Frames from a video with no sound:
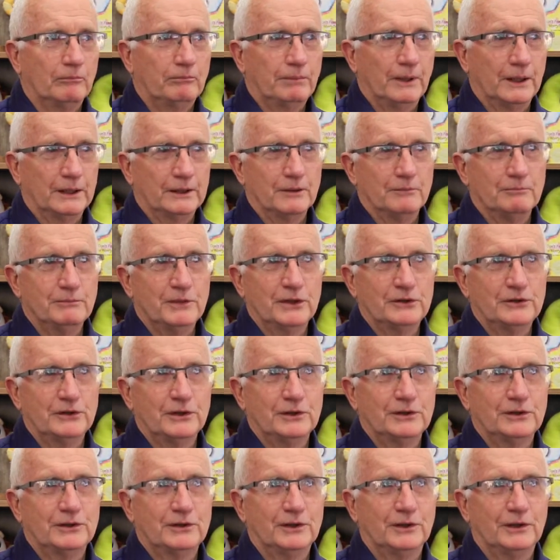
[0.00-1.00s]
but the
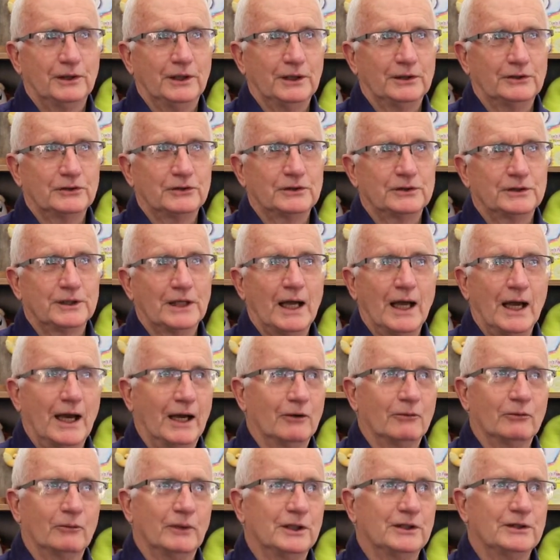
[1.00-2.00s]
message it's
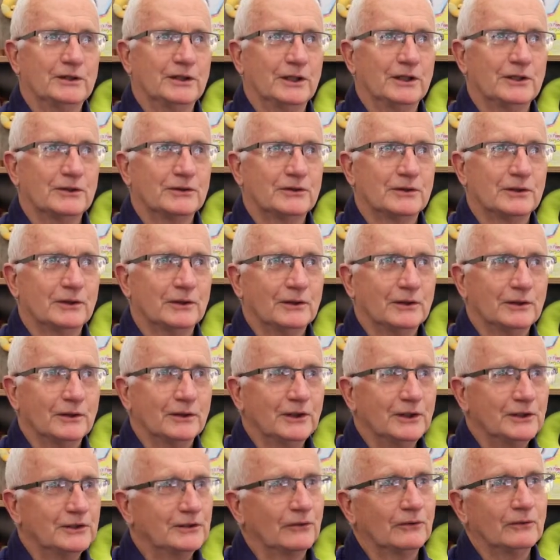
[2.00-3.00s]
saying, which is
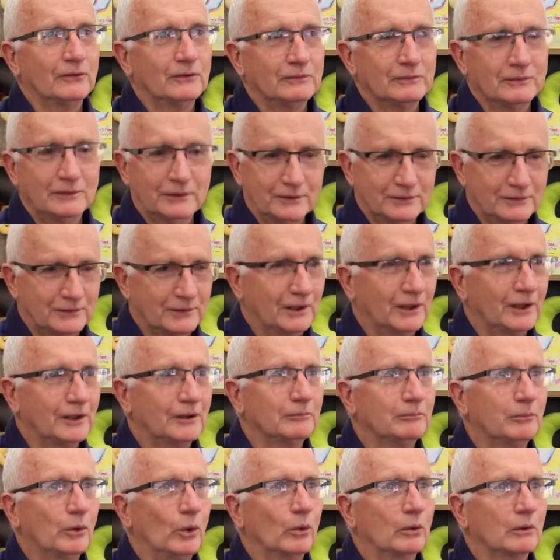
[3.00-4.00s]
this is a
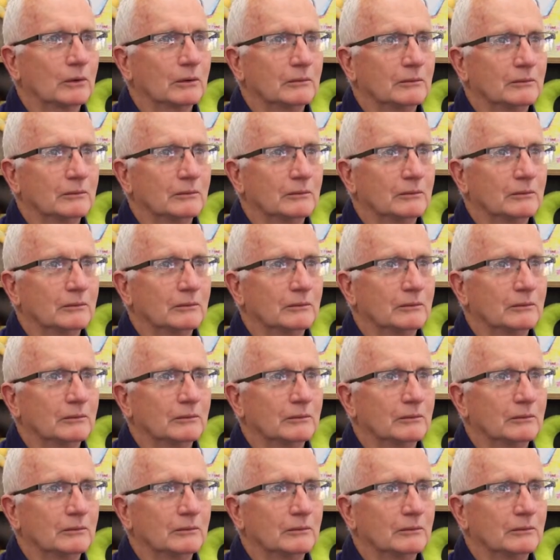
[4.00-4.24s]
little book